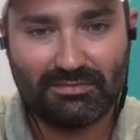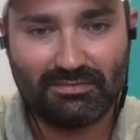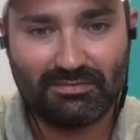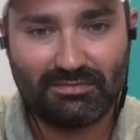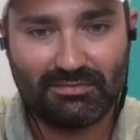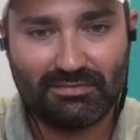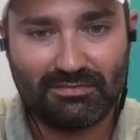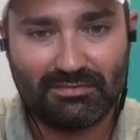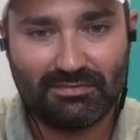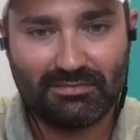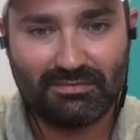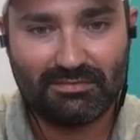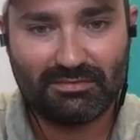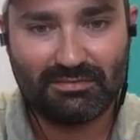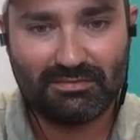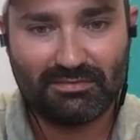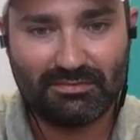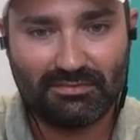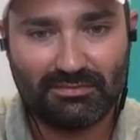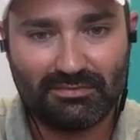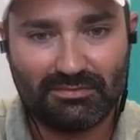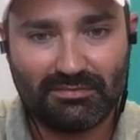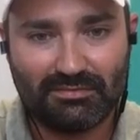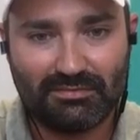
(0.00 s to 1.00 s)

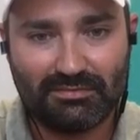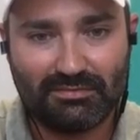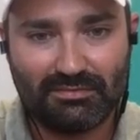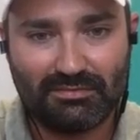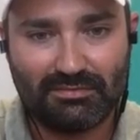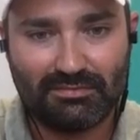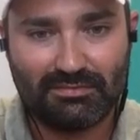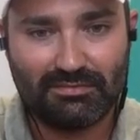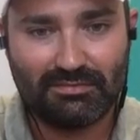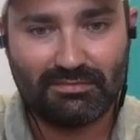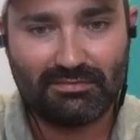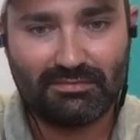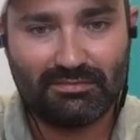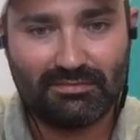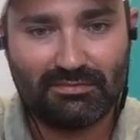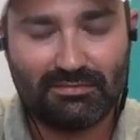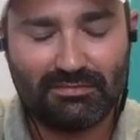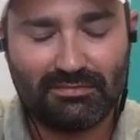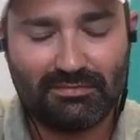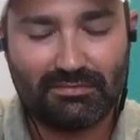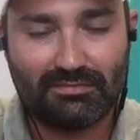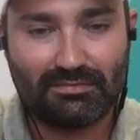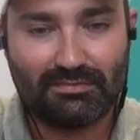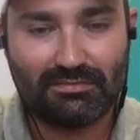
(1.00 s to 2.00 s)

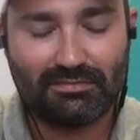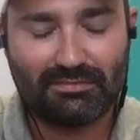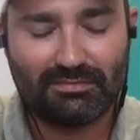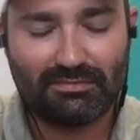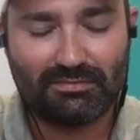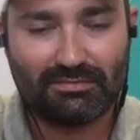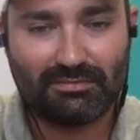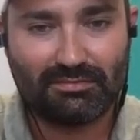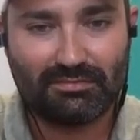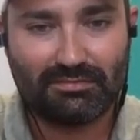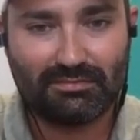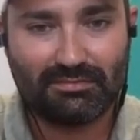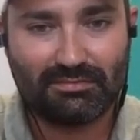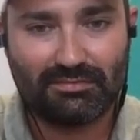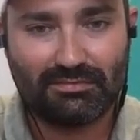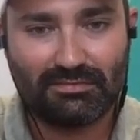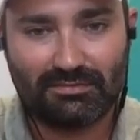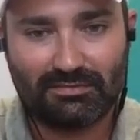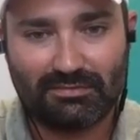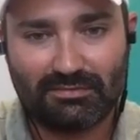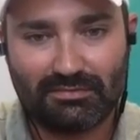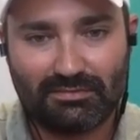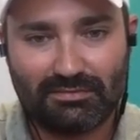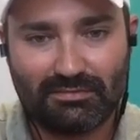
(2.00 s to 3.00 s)

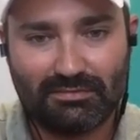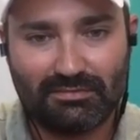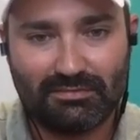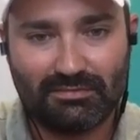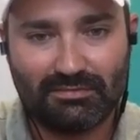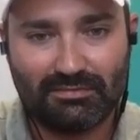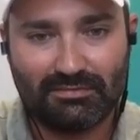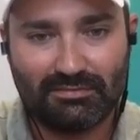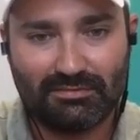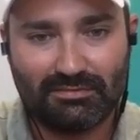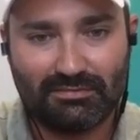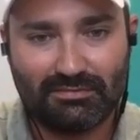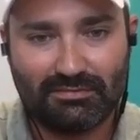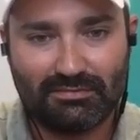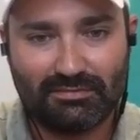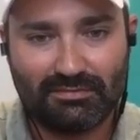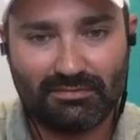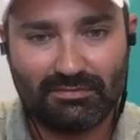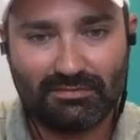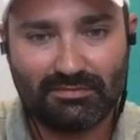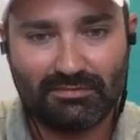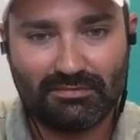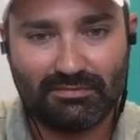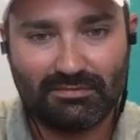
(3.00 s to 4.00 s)

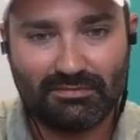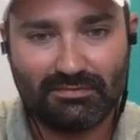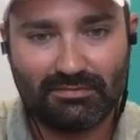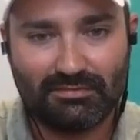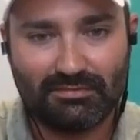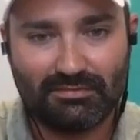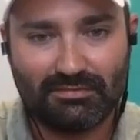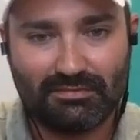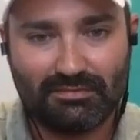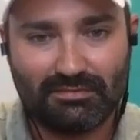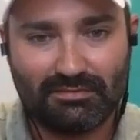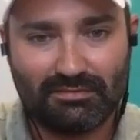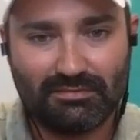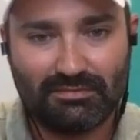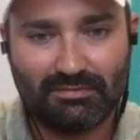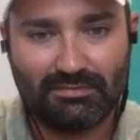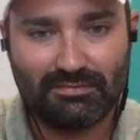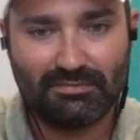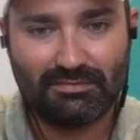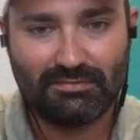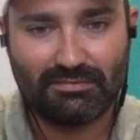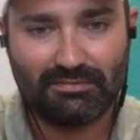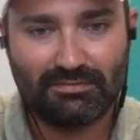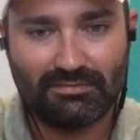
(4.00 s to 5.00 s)

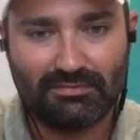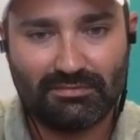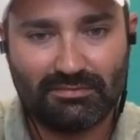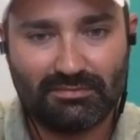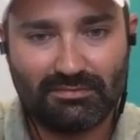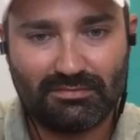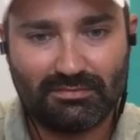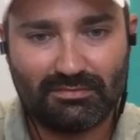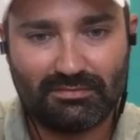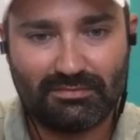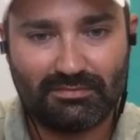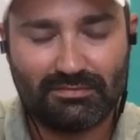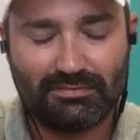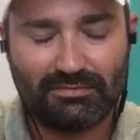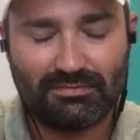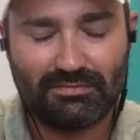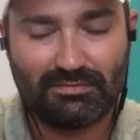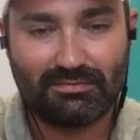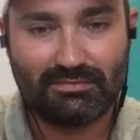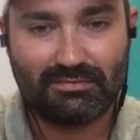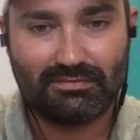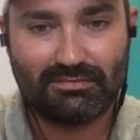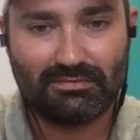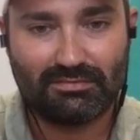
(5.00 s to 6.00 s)

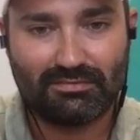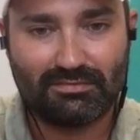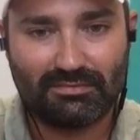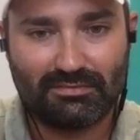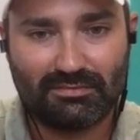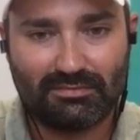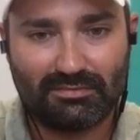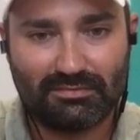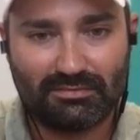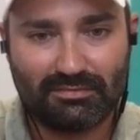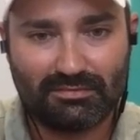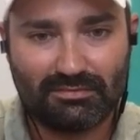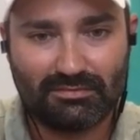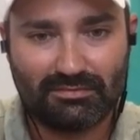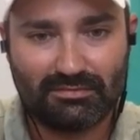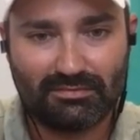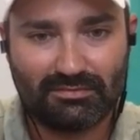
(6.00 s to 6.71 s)
The person shown says nothing.